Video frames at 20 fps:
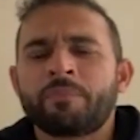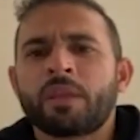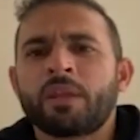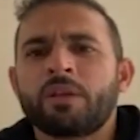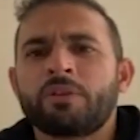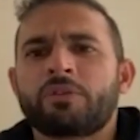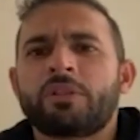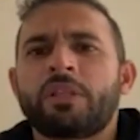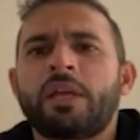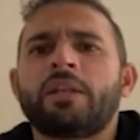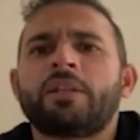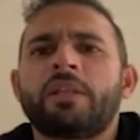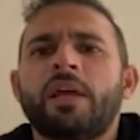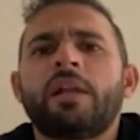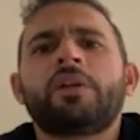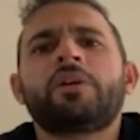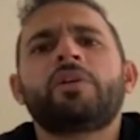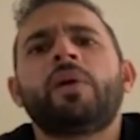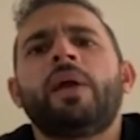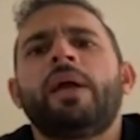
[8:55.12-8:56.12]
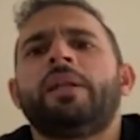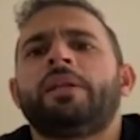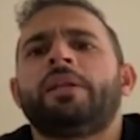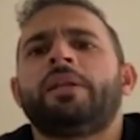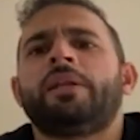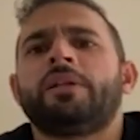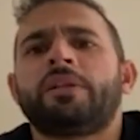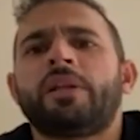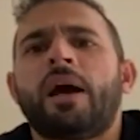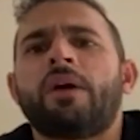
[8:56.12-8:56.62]
so that
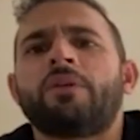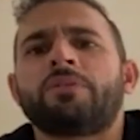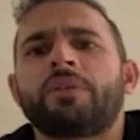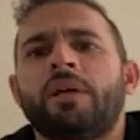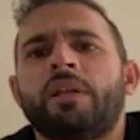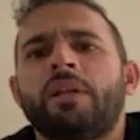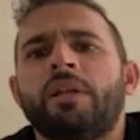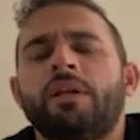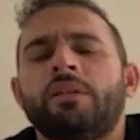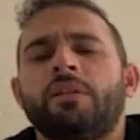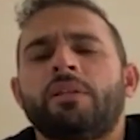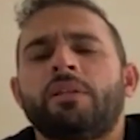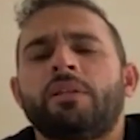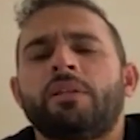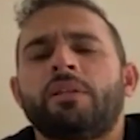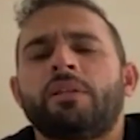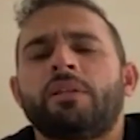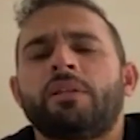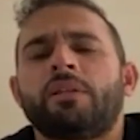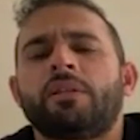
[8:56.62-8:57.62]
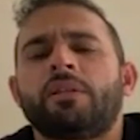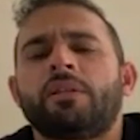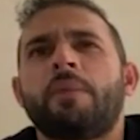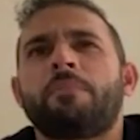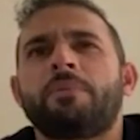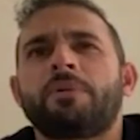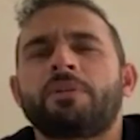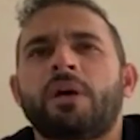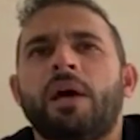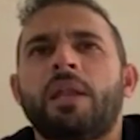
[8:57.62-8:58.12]
created doubts and it does
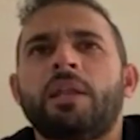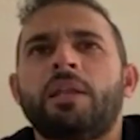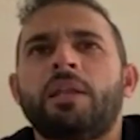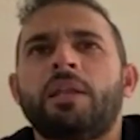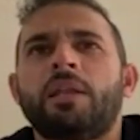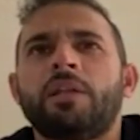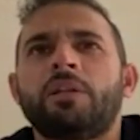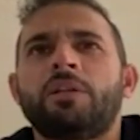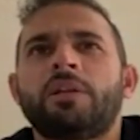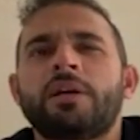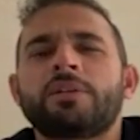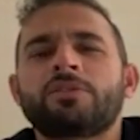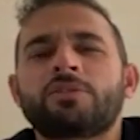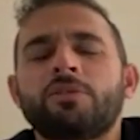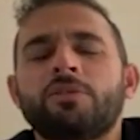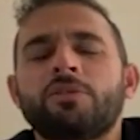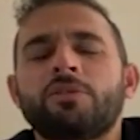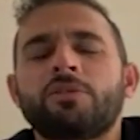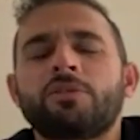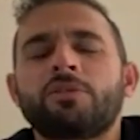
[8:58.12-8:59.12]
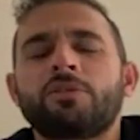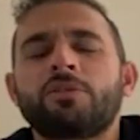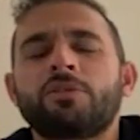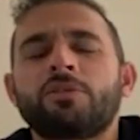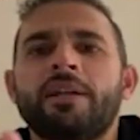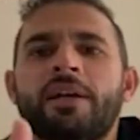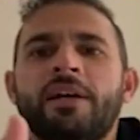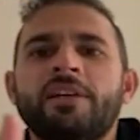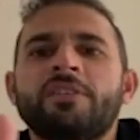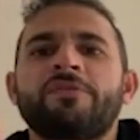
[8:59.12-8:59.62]
happen and it
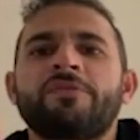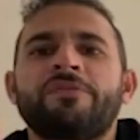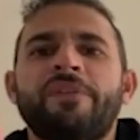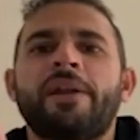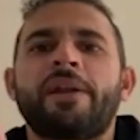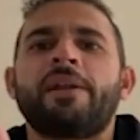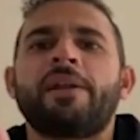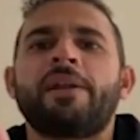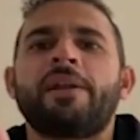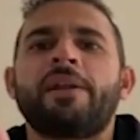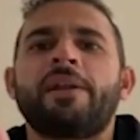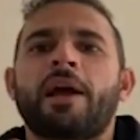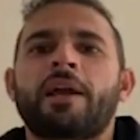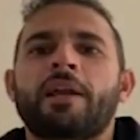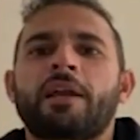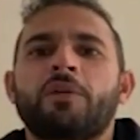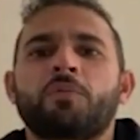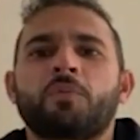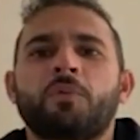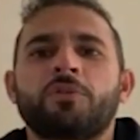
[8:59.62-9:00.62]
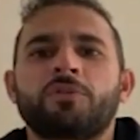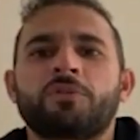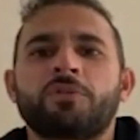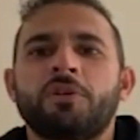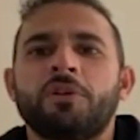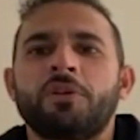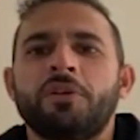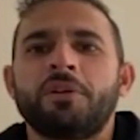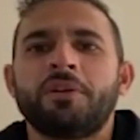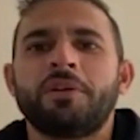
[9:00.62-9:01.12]
does felt like it was
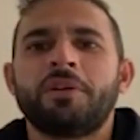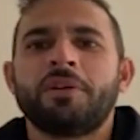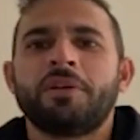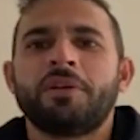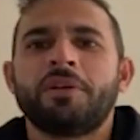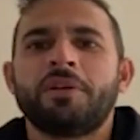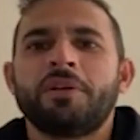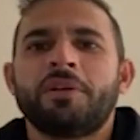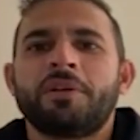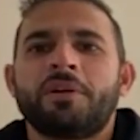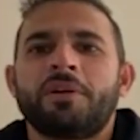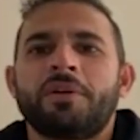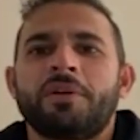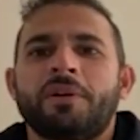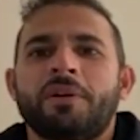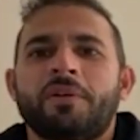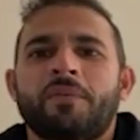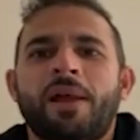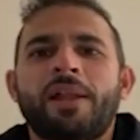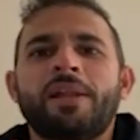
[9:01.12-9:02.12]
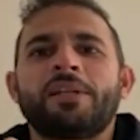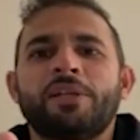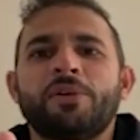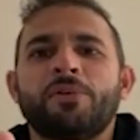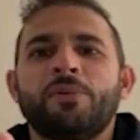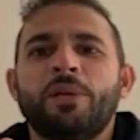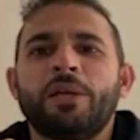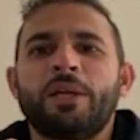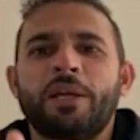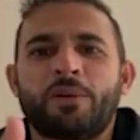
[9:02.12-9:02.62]

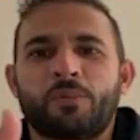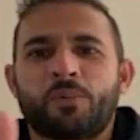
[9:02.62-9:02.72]
relatively it